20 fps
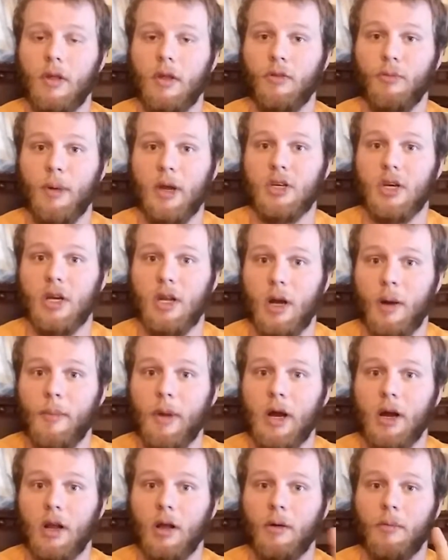especially in
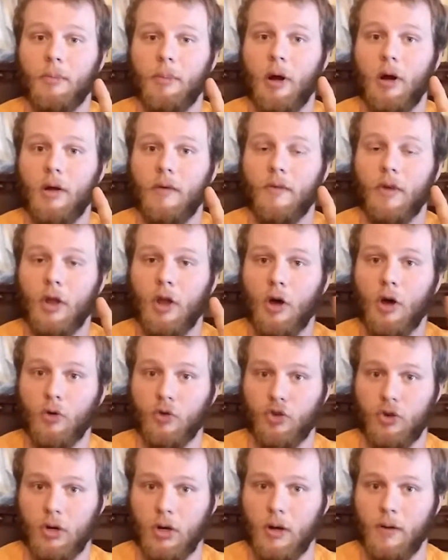America, part of the
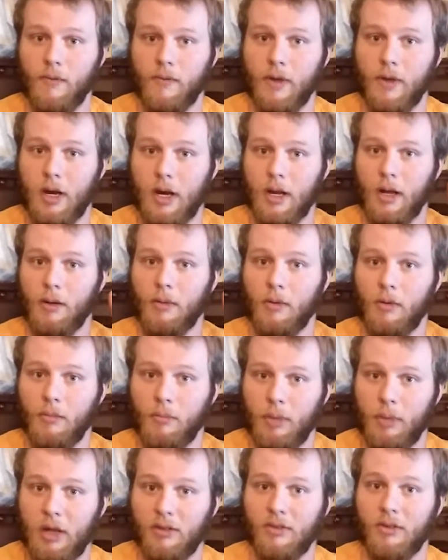culture of getting
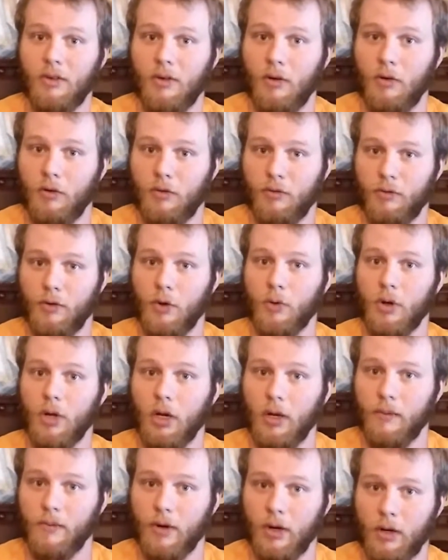pizza or food
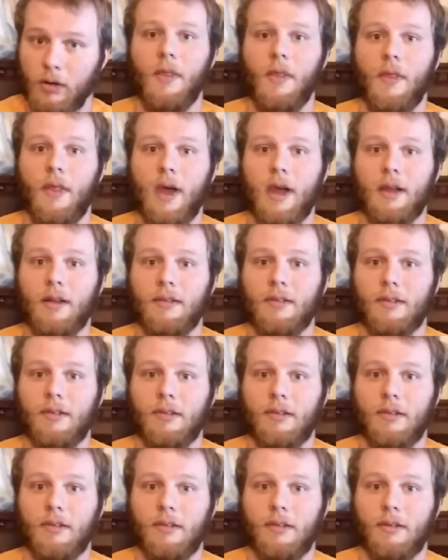delivered.
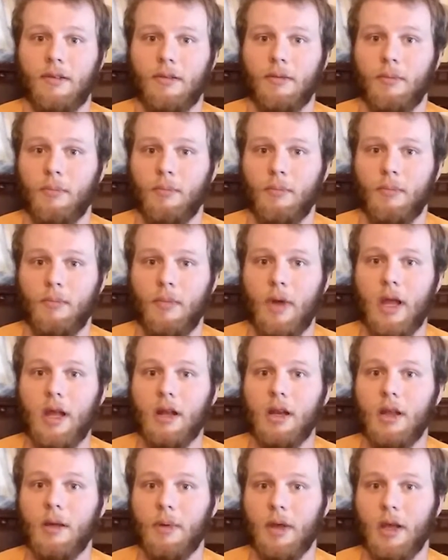That's
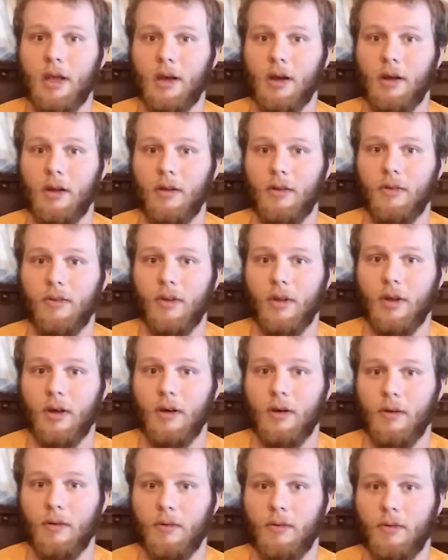mainly because
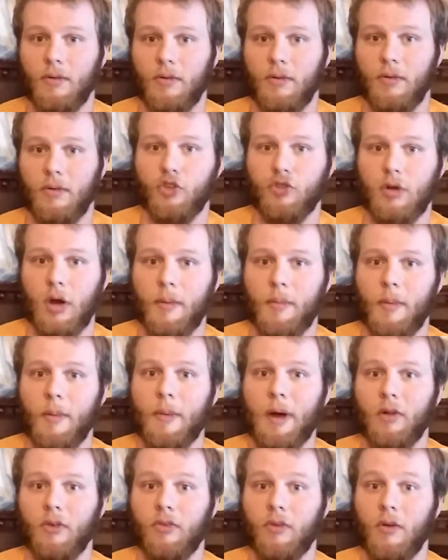of extreme
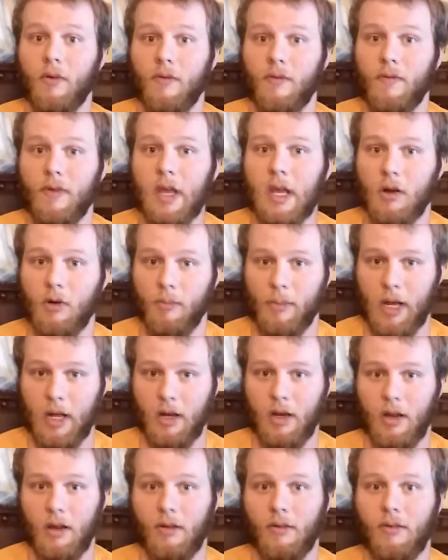amounts of vehicle
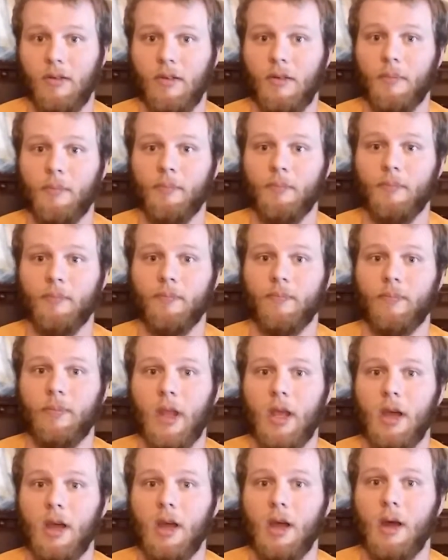maintenance.
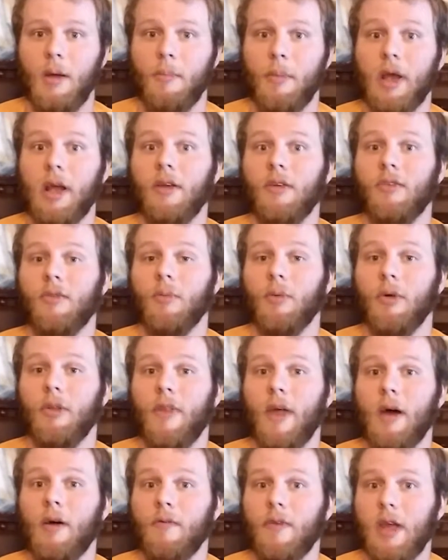Because
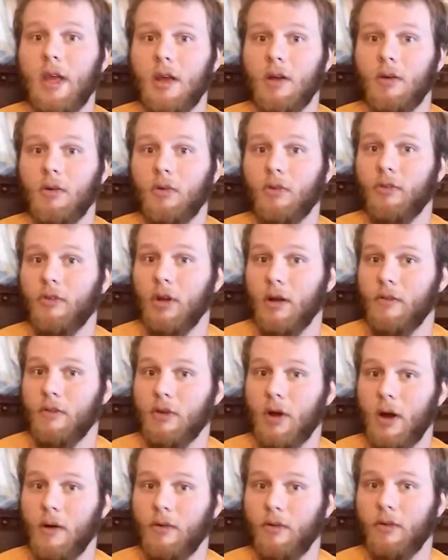without vehicles,
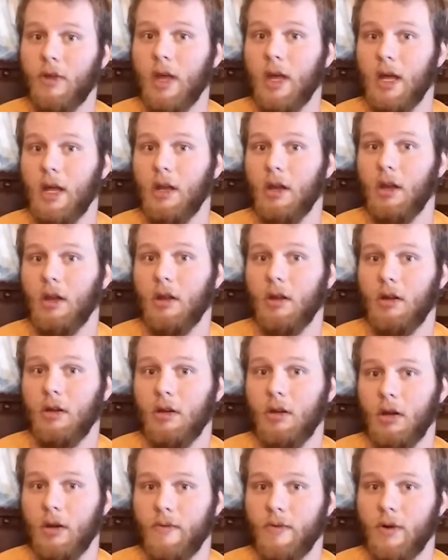delivery drivers can't
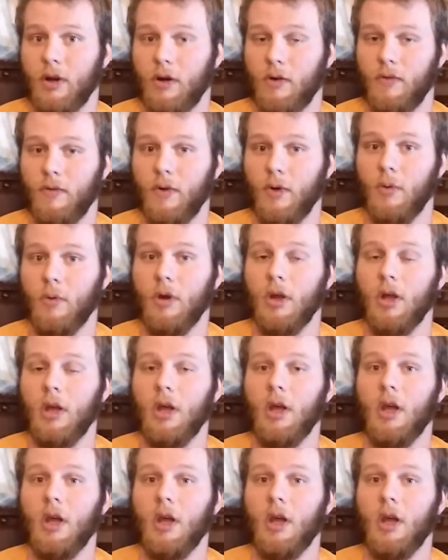deliver your food.